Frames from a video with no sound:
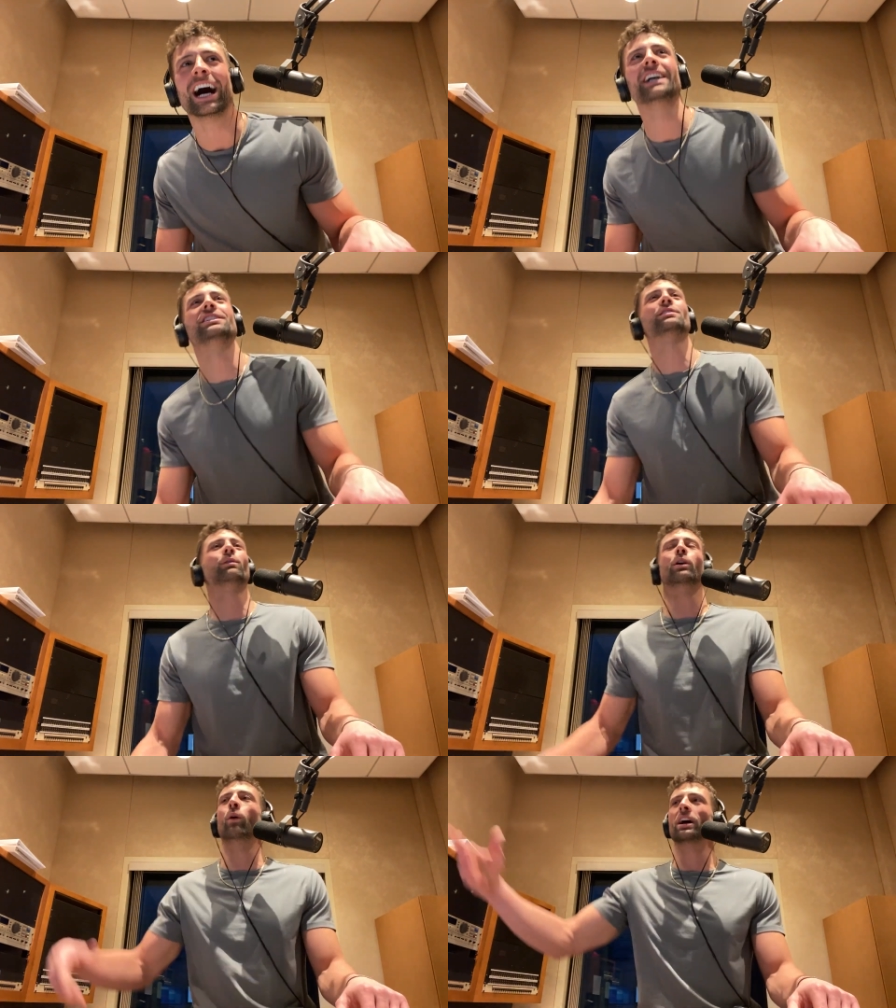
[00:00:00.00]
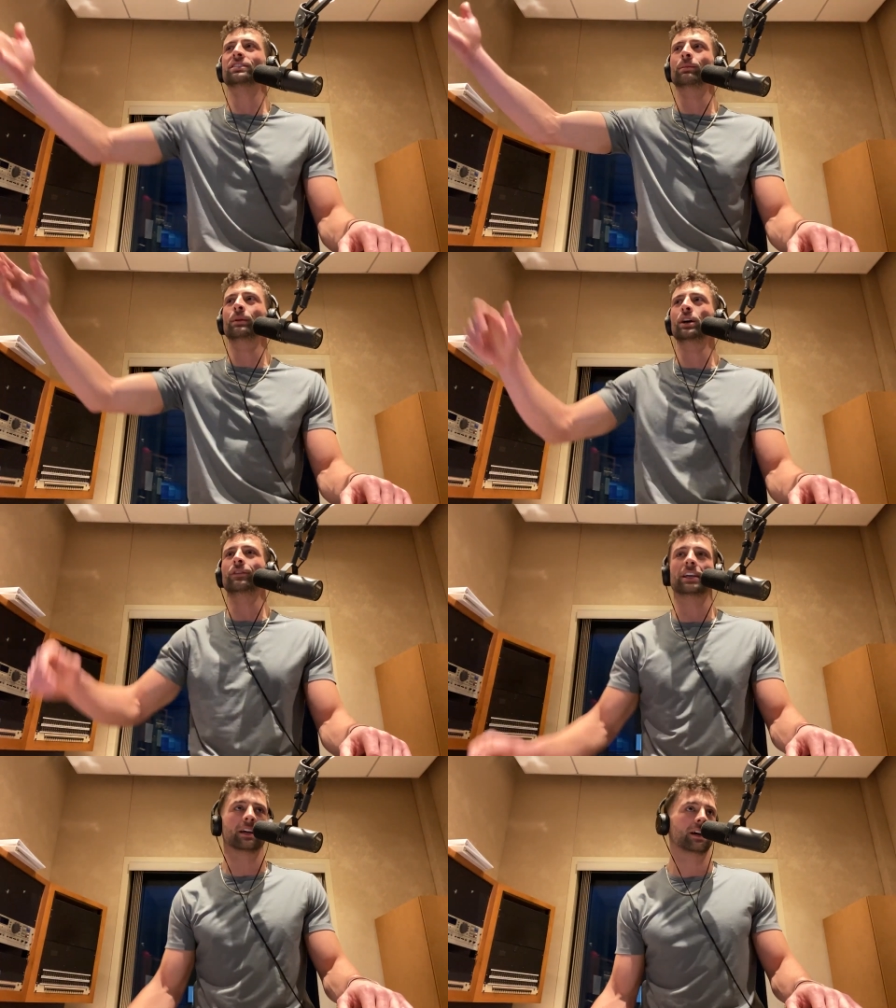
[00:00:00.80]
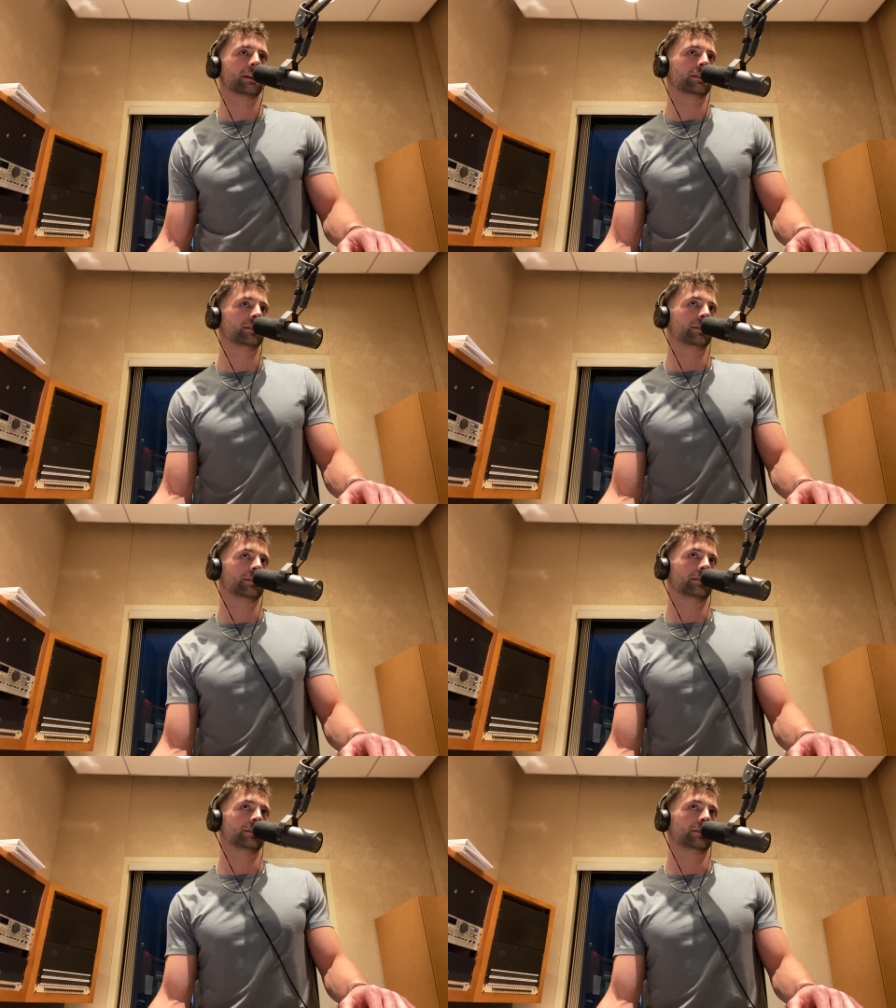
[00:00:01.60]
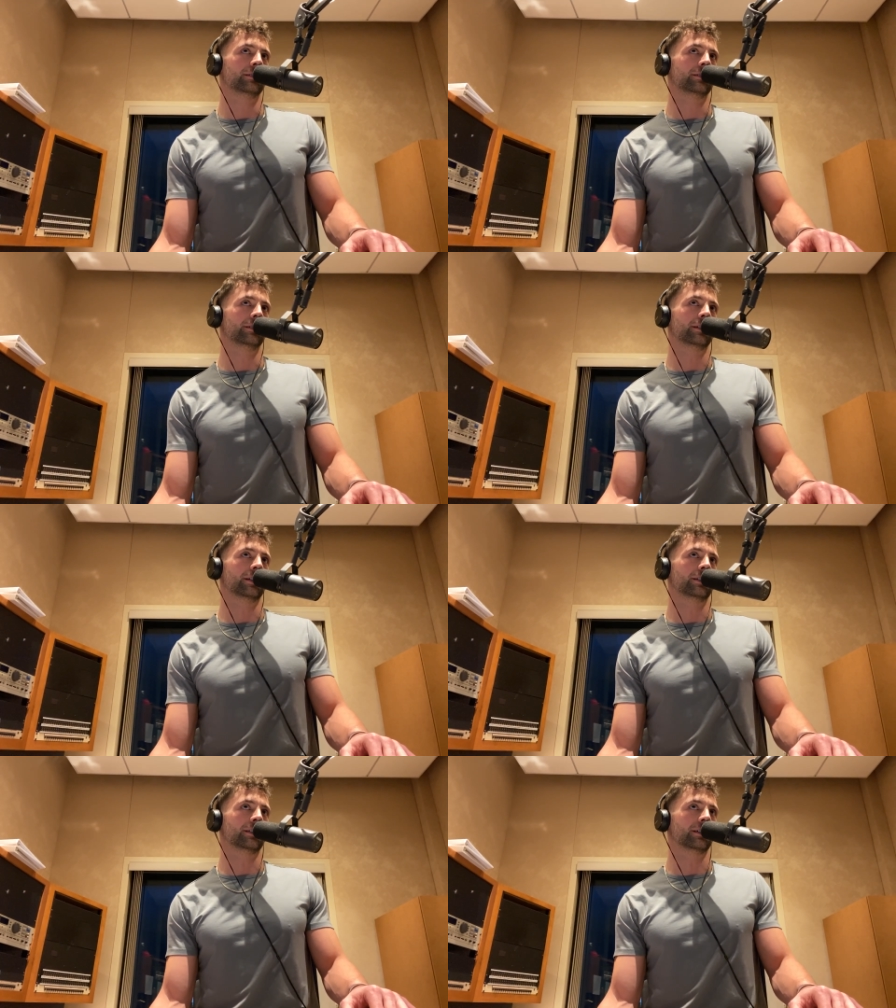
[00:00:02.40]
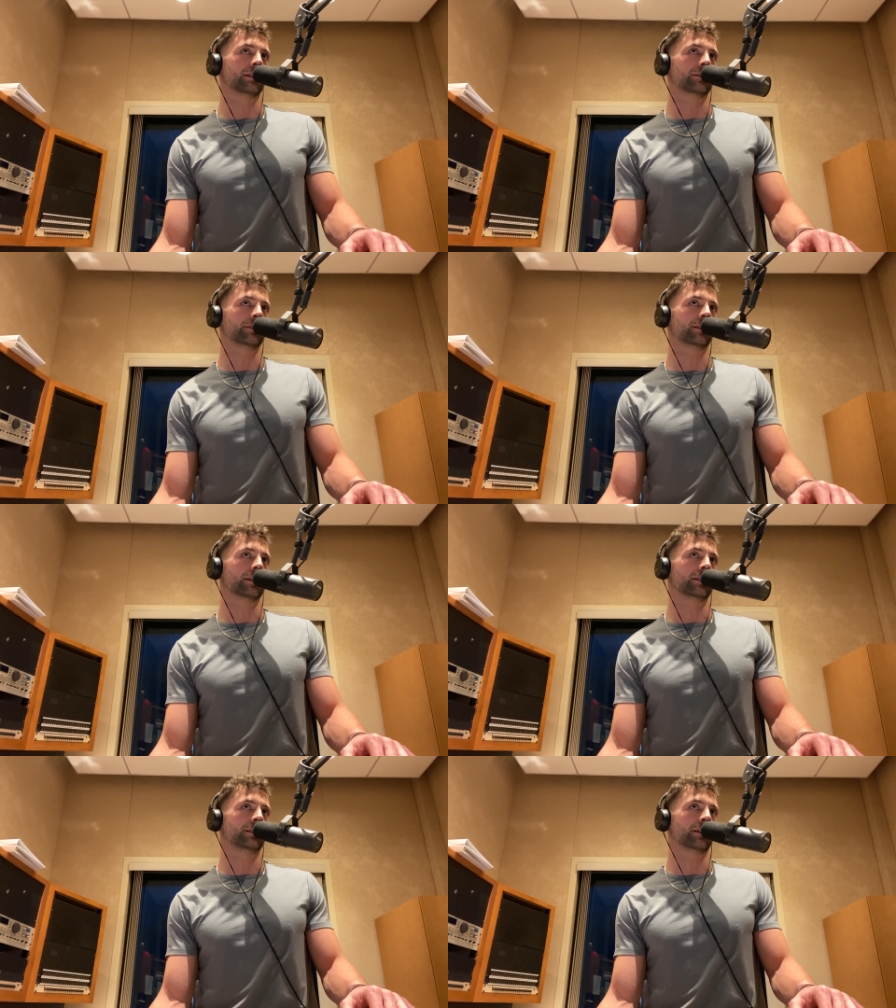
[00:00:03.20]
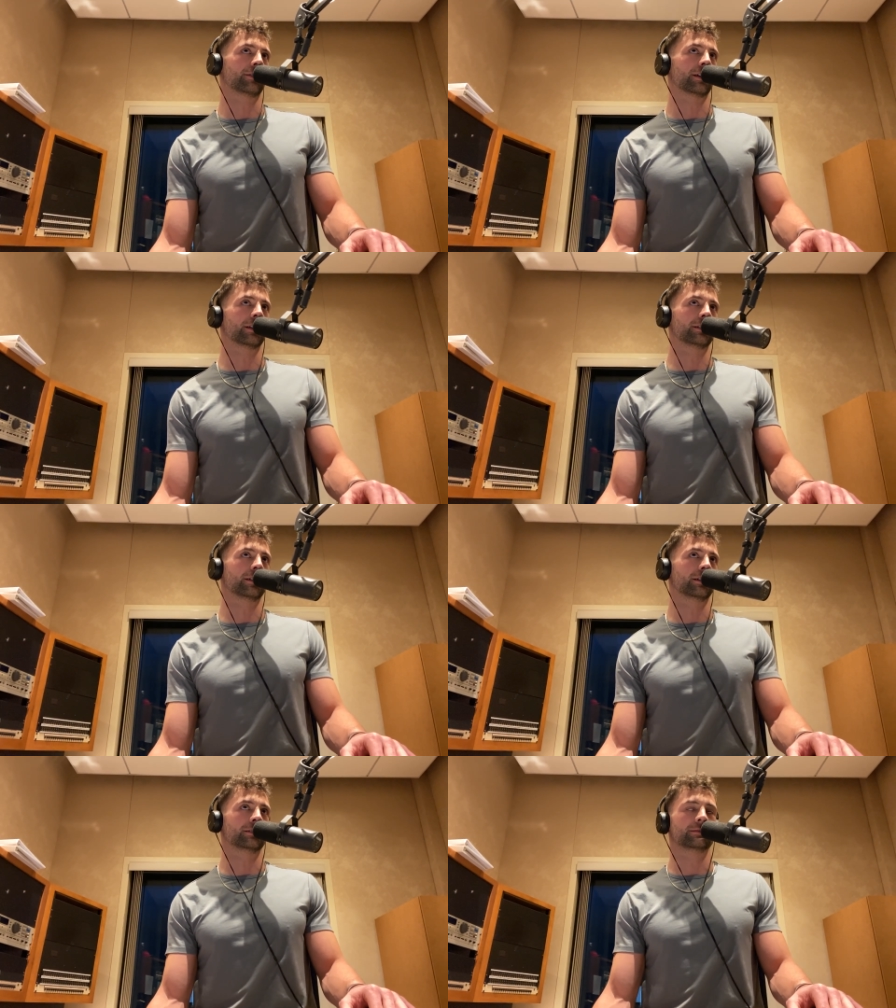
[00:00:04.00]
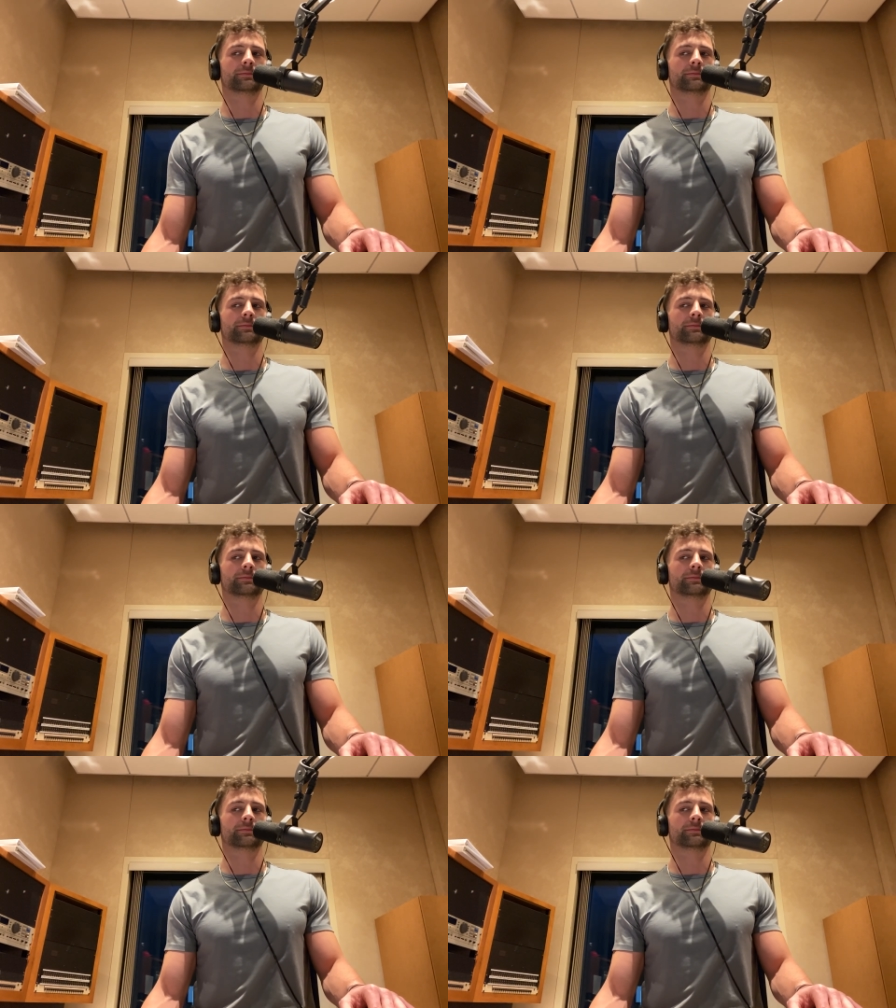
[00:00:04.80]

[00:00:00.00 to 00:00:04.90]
I just want to watch a movie. I have a different idea.